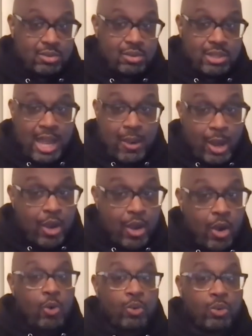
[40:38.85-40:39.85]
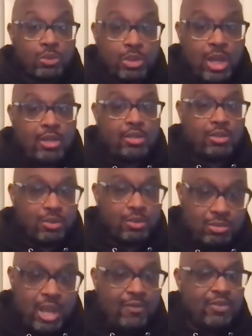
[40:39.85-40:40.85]
now I own
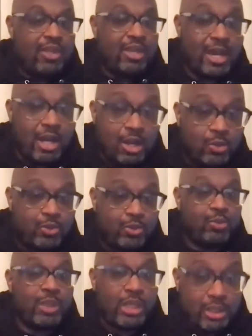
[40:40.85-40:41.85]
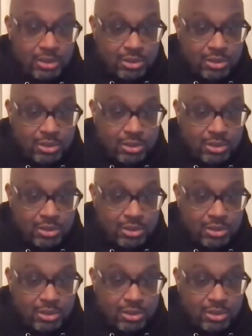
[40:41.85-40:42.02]
everything got to go through me.